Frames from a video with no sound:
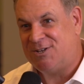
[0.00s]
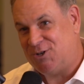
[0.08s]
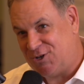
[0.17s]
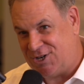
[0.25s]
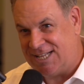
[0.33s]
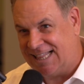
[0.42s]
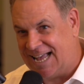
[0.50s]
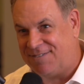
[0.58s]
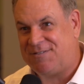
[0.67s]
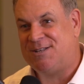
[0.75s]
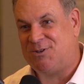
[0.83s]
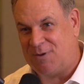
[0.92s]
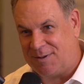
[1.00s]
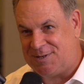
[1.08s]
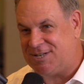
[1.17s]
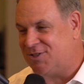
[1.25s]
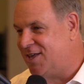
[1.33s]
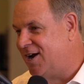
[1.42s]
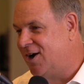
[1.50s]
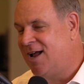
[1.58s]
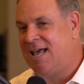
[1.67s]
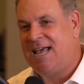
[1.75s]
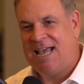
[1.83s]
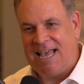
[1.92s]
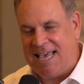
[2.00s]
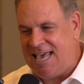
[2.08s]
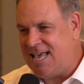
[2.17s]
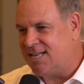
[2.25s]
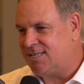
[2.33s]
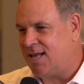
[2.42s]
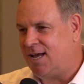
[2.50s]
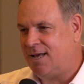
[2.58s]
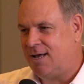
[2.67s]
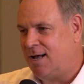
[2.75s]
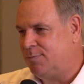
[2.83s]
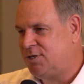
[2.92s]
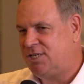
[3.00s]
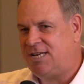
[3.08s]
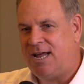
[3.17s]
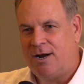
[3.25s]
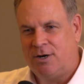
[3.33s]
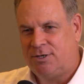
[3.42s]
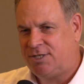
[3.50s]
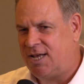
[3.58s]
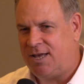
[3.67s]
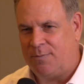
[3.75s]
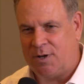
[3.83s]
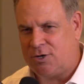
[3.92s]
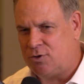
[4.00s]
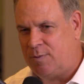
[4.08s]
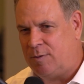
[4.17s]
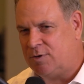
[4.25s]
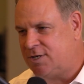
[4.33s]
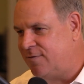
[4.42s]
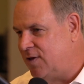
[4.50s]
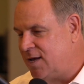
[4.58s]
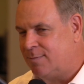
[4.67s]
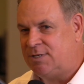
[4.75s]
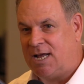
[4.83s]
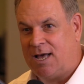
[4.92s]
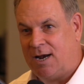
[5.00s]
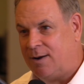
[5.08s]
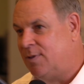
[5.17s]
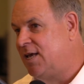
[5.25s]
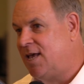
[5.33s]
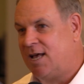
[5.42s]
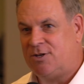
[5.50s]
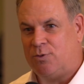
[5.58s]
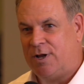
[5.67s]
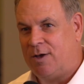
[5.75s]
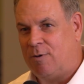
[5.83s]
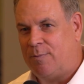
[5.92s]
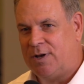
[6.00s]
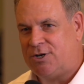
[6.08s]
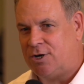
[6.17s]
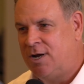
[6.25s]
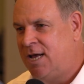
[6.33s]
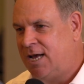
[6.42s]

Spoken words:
So she left. So I'm still there. He is like upstairs taking pictures with people and stuff. He comes out, and I'm like, yeah, I just want to get one picture.